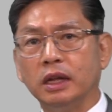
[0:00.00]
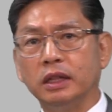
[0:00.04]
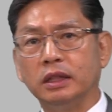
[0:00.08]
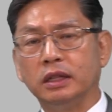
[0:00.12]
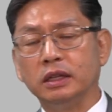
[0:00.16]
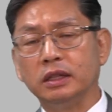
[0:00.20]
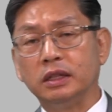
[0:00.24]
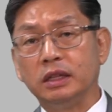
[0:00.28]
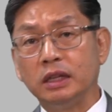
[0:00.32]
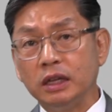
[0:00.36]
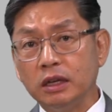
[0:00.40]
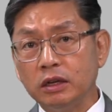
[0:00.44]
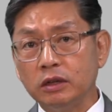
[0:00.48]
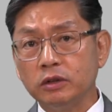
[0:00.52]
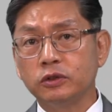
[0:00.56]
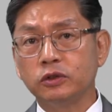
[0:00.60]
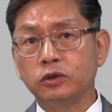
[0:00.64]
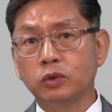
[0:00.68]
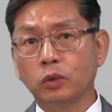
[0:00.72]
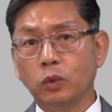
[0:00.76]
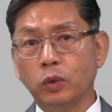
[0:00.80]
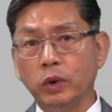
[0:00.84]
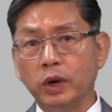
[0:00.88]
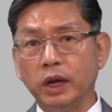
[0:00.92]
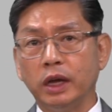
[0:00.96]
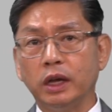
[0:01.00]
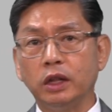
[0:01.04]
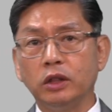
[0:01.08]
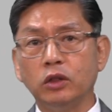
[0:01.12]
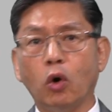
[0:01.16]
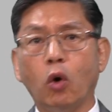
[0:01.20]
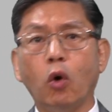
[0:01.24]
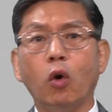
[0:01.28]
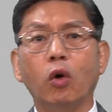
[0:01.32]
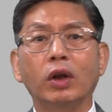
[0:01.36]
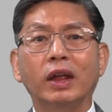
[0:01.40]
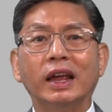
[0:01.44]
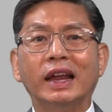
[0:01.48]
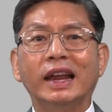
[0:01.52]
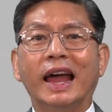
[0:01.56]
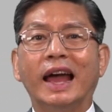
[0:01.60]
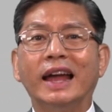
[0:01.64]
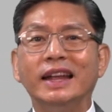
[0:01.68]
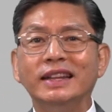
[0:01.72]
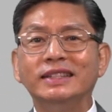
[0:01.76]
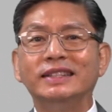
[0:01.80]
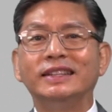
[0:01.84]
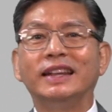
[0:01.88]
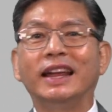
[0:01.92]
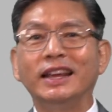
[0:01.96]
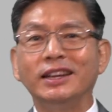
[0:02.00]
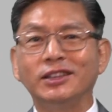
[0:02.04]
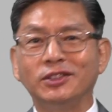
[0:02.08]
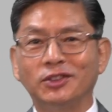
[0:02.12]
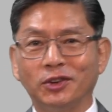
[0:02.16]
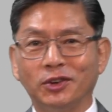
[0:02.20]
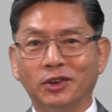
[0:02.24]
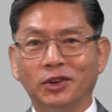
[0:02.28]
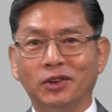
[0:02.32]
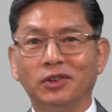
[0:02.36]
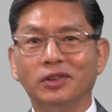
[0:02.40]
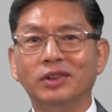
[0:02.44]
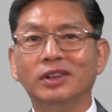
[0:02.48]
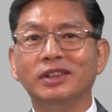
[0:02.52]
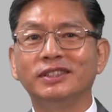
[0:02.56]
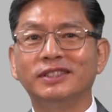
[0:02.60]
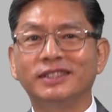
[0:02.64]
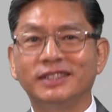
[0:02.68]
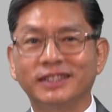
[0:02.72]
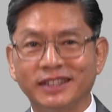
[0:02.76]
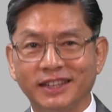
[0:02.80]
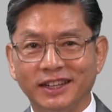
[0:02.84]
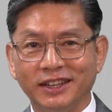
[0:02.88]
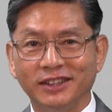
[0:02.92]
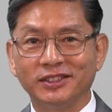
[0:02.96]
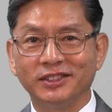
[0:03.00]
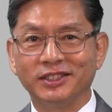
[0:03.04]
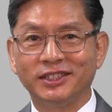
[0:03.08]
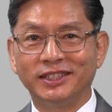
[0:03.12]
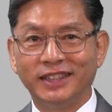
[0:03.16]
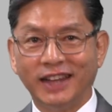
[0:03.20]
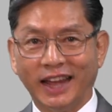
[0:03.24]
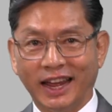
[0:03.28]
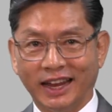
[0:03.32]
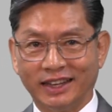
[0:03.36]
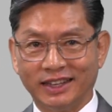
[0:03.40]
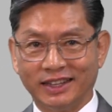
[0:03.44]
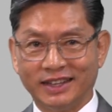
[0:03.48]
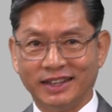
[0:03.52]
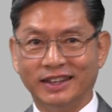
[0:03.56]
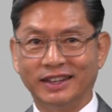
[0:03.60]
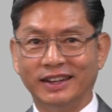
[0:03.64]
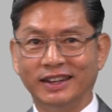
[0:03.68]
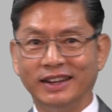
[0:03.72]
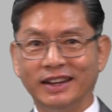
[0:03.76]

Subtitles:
that deals with organizational skill set.